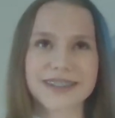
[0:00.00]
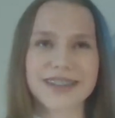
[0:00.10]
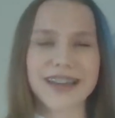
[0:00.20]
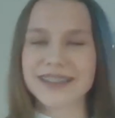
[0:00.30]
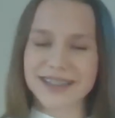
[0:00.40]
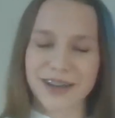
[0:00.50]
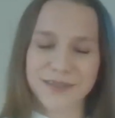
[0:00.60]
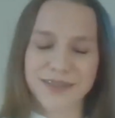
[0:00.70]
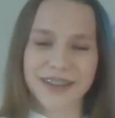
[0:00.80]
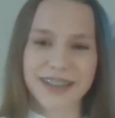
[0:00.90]
gain
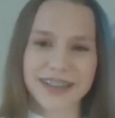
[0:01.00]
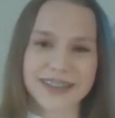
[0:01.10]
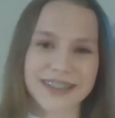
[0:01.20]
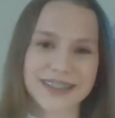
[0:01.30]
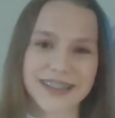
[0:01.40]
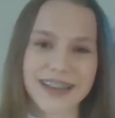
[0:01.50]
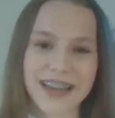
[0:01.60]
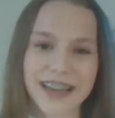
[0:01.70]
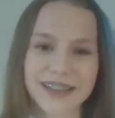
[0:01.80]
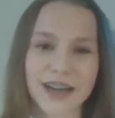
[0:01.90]
something like this
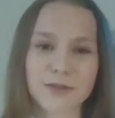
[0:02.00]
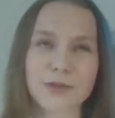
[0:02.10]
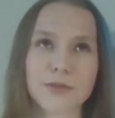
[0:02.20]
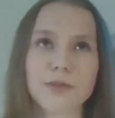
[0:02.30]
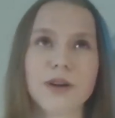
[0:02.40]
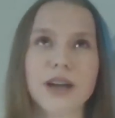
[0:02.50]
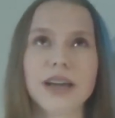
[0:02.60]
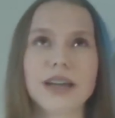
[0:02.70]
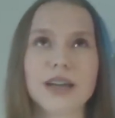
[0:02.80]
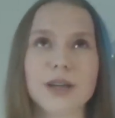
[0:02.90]
and how to
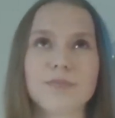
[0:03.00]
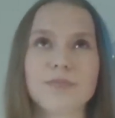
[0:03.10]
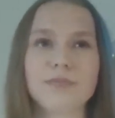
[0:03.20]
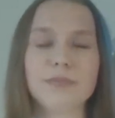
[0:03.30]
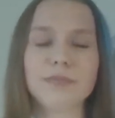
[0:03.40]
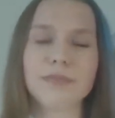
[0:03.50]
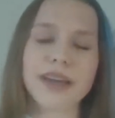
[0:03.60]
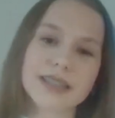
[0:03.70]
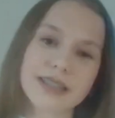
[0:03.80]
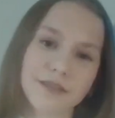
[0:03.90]

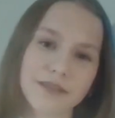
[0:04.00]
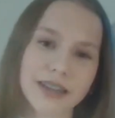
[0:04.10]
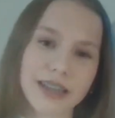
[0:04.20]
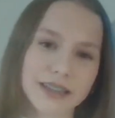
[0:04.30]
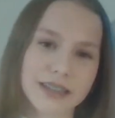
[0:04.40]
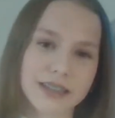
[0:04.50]
make something like